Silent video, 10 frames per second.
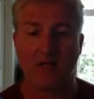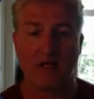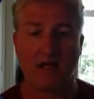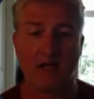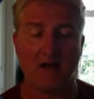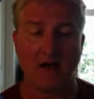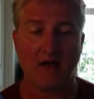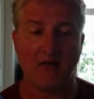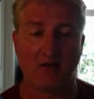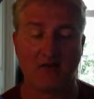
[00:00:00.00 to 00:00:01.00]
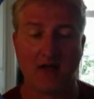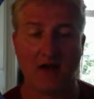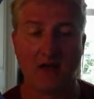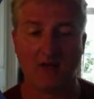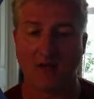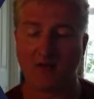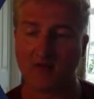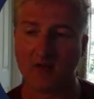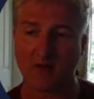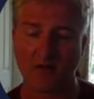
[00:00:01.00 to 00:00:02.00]
And I said
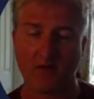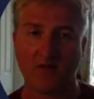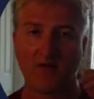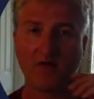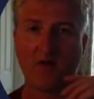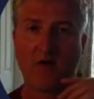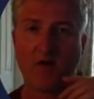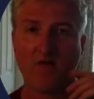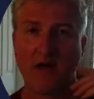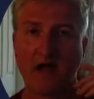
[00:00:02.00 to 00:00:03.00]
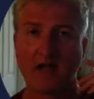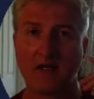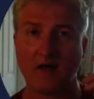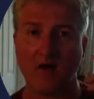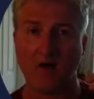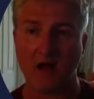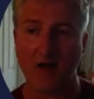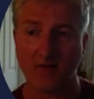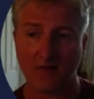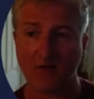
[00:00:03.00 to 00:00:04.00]
to myself, if I can get
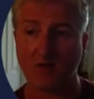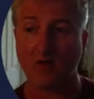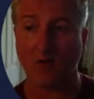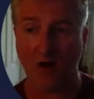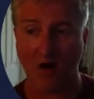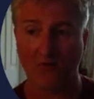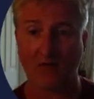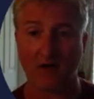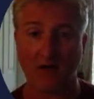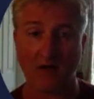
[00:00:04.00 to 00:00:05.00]
everything you're offering